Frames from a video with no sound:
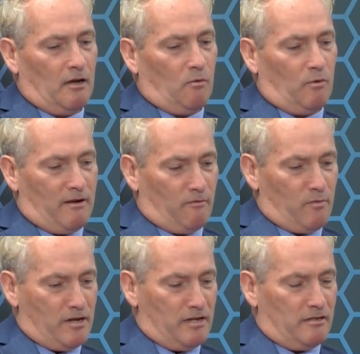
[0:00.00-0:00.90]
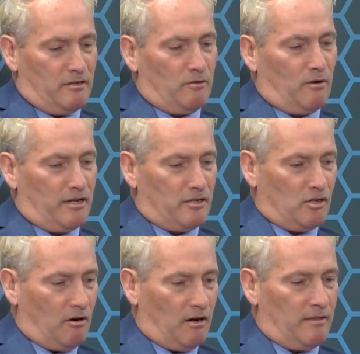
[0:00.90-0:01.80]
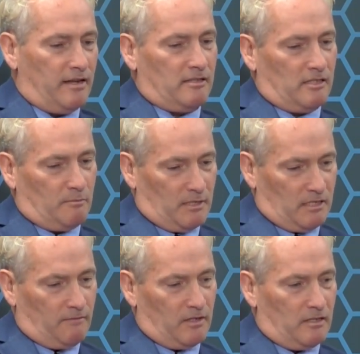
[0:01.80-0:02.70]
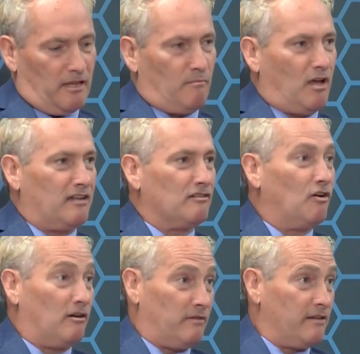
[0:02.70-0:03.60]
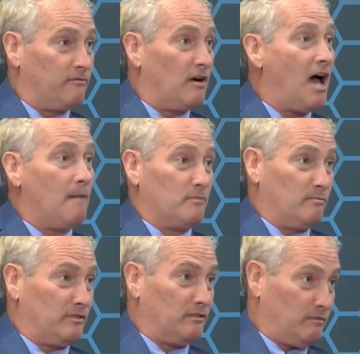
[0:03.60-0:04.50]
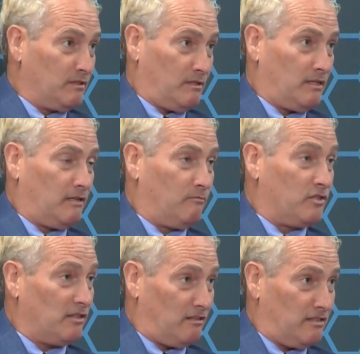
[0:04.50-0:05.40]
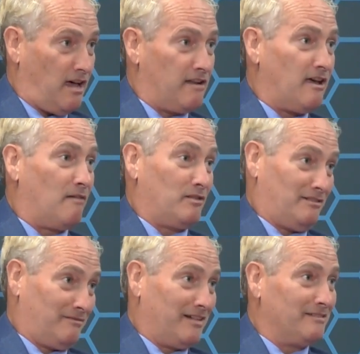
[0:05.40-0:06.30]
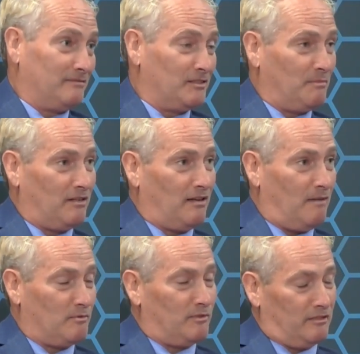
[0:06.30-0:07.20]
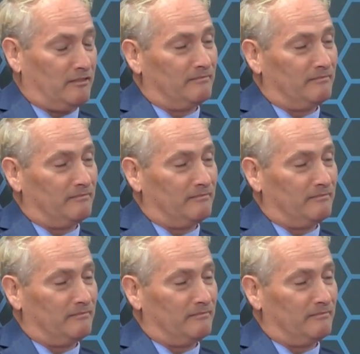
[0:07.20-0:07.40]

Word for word: whatever we need to do on each car that's specific to that model car, right, for optimal uh, results, not nominal, right? It's about yeah. optimal. Yeah.